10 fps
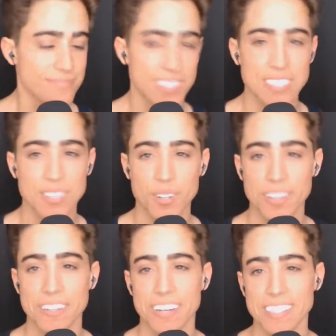soak
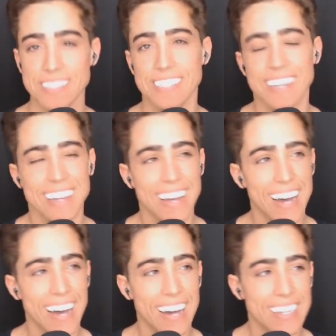their nuts.
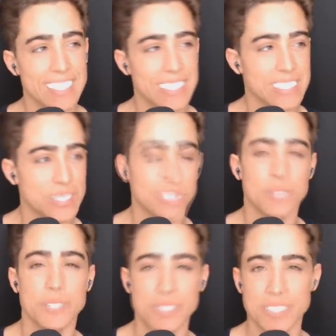Uh, to, to
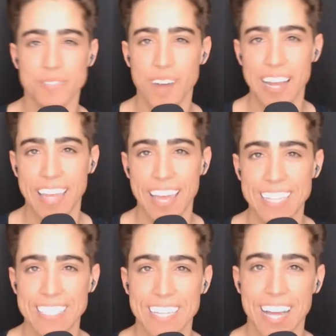reduce the phytic
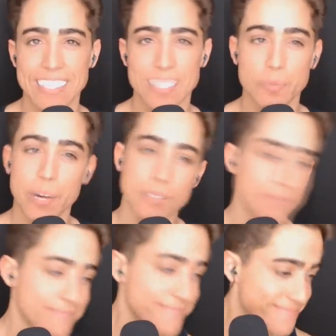acid content, but
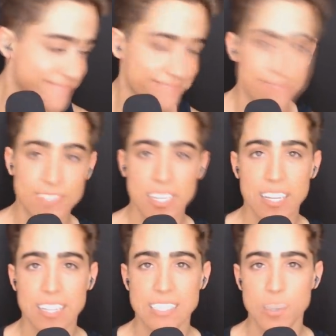
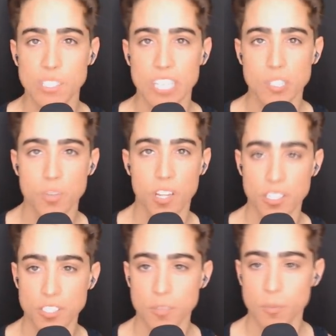let's see what she has for lunch.